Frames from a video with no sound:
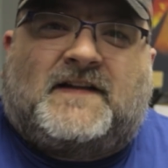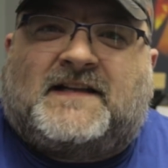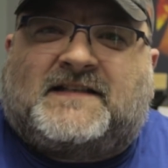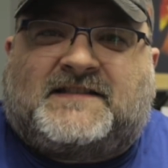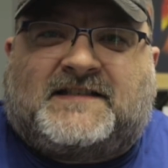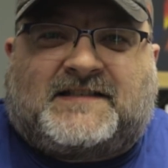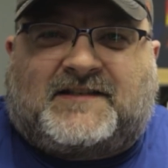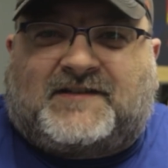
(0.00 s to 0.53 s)

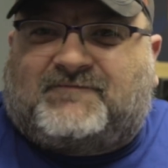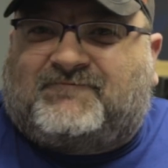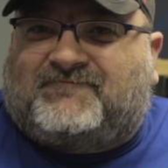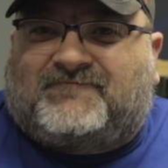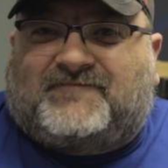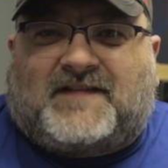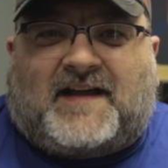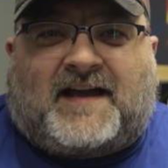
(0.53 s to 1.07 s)
it's just,
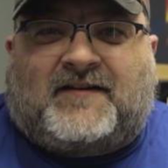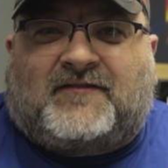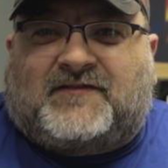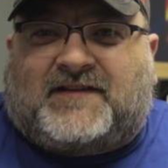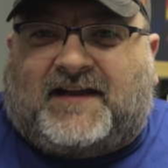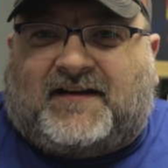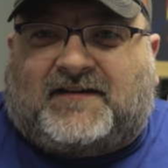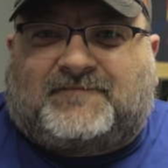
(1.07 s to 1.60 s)
I
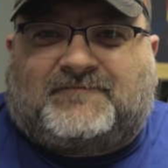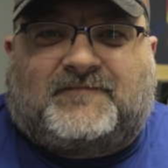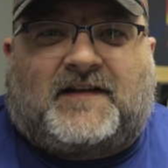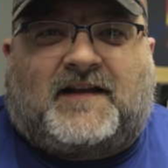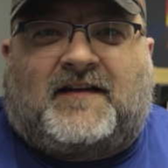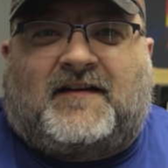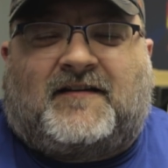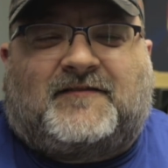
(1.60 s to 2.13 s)
don't care.
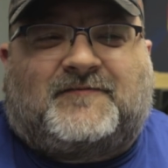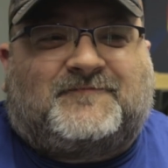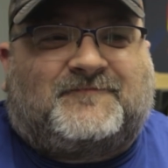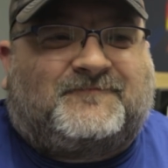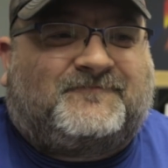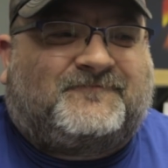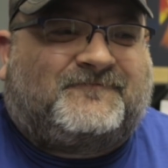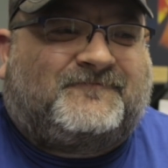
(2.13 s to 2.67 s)

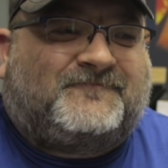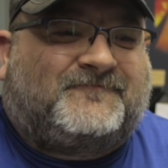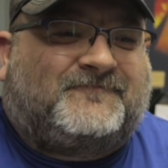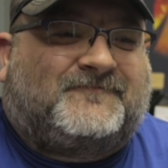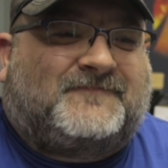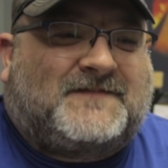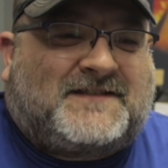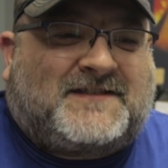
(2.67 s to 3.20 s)

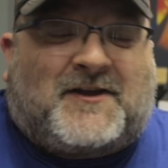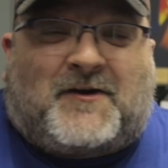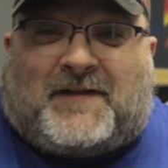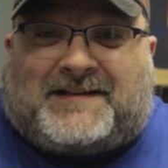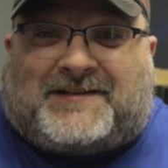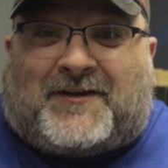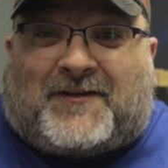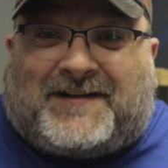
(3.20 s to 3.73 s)
So
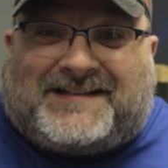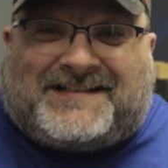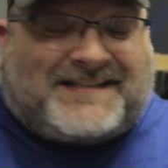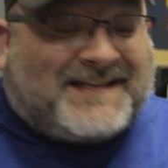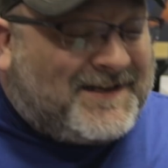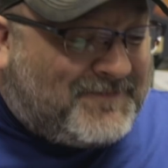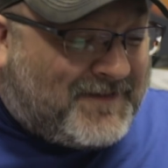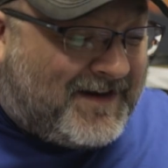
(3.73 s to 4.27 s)
that's all I can
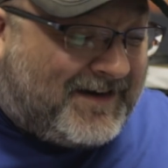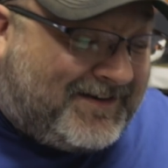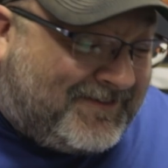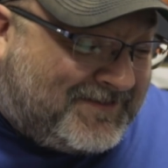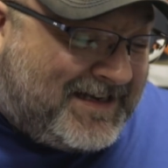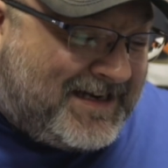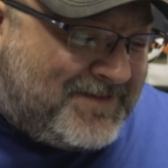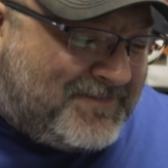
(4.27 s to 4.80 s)
say about it.
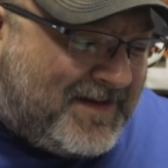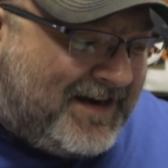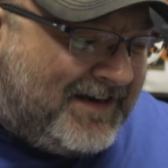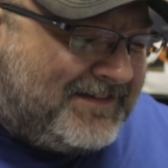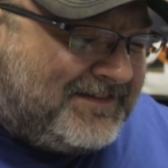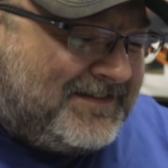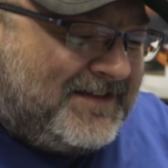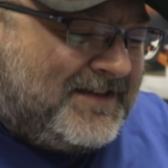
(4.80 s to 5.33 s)
Don't care about
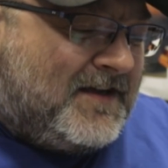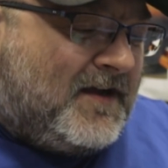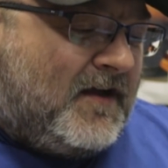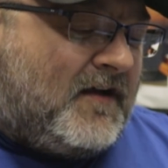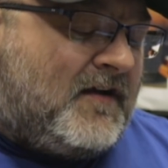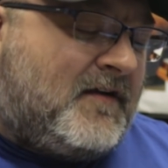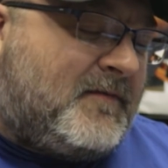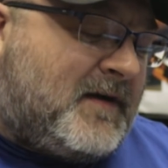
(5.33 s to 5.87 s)
it.
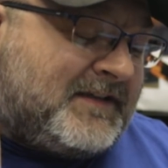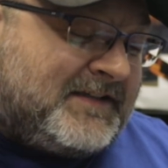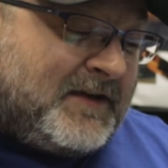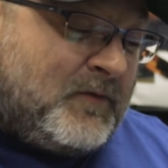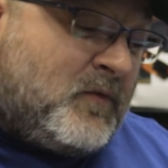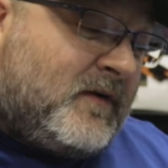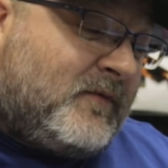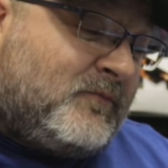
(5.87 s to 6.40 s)
I'll tell
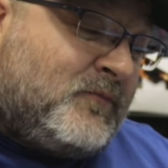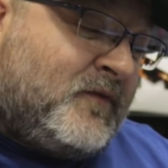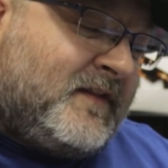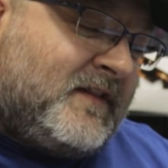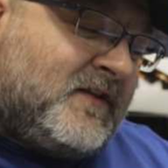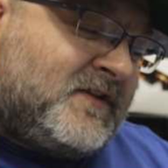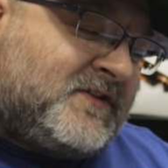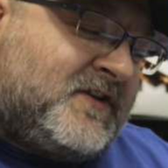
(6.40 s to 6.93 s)
you what movie
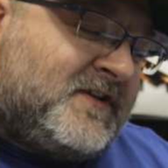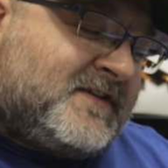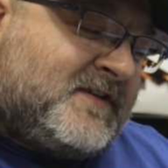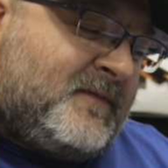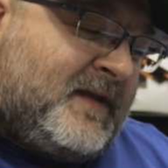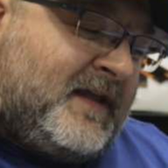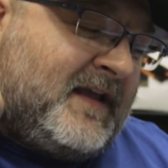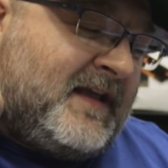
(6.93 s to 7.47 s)
that looks good
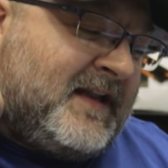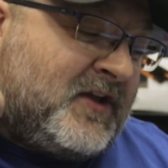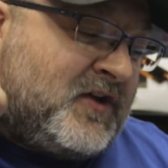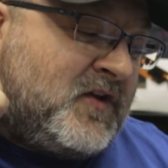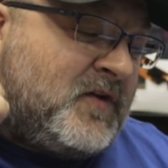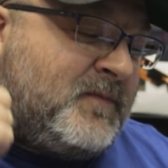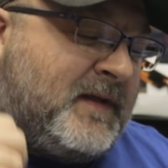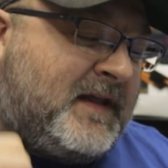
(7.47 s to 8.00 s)
to me, and it
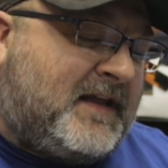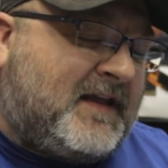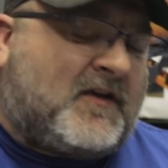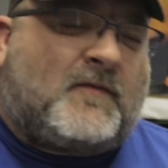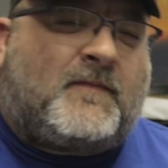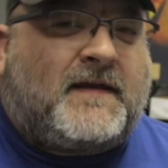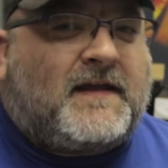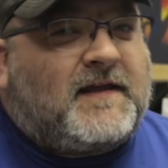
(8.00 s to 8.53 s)
could
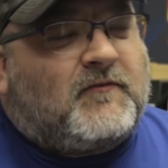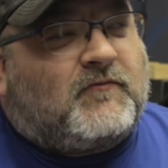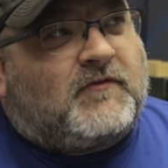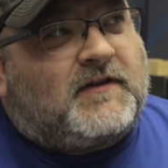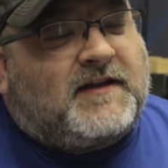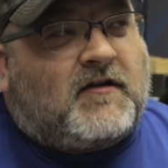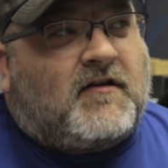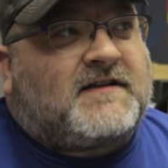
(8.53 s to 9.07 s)
be
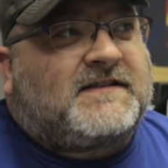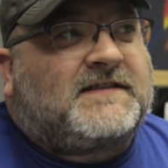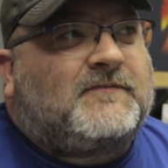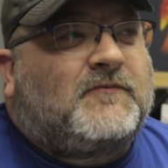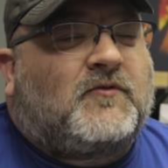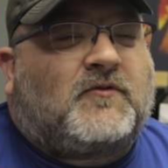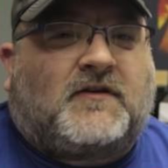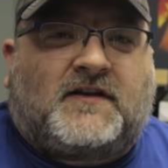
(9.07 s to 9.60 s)
really
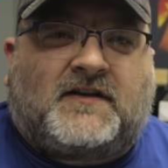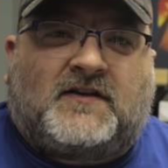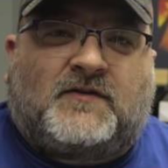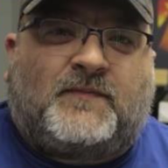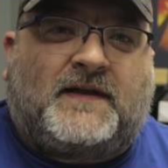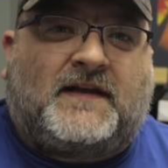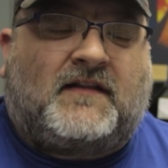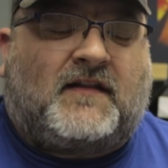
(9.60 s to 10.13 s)
awesome, or it
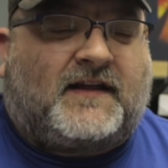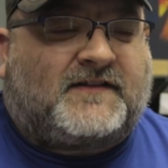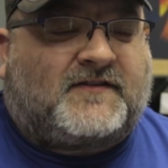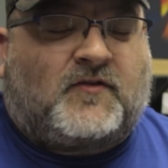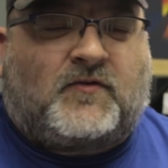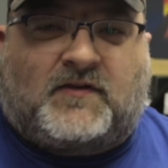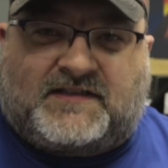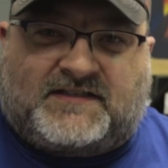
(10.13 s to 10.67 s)
could be like
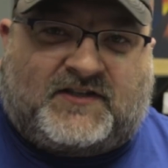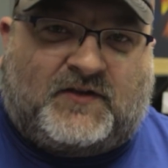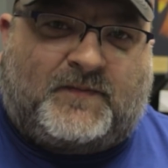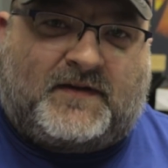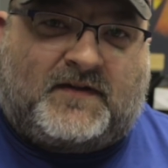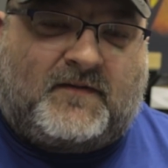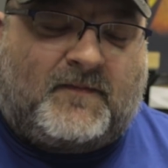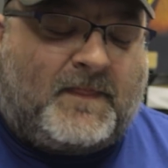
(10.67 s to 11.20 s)
totally
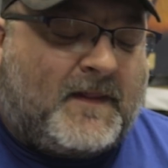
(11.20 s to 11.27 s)
stupid,